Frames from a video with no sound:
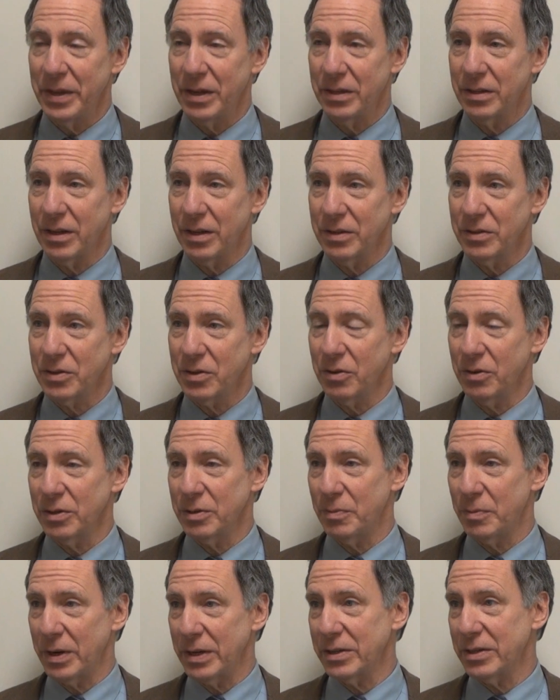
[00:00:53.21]
It does
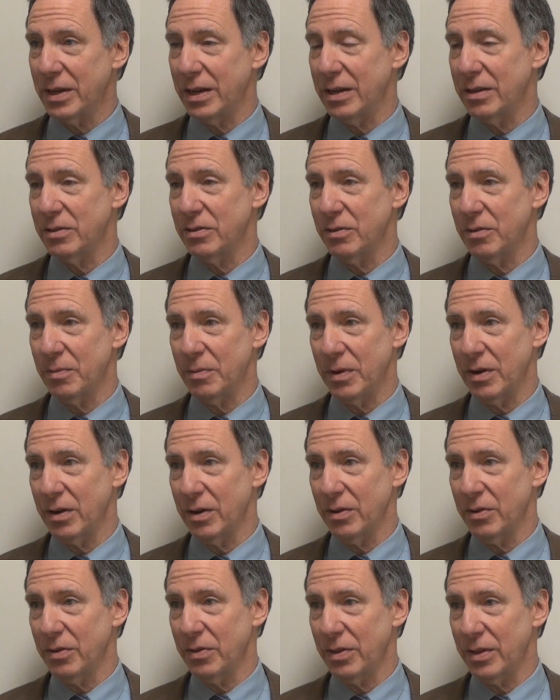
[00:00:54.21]
cause breast cancer,
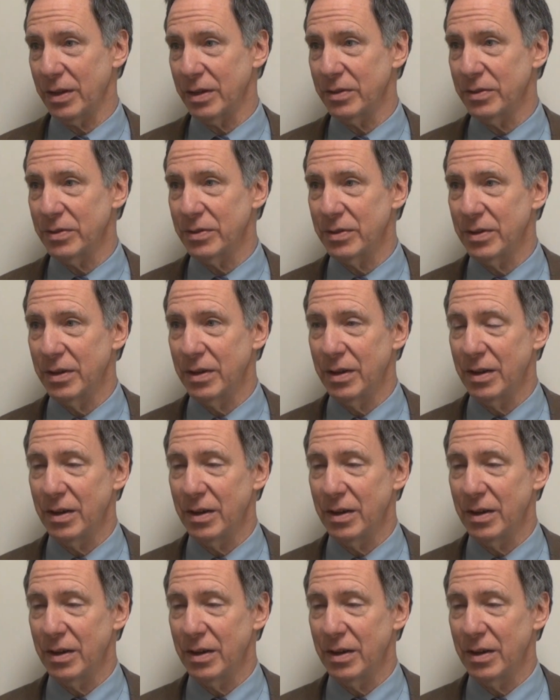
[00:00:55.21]
among other things.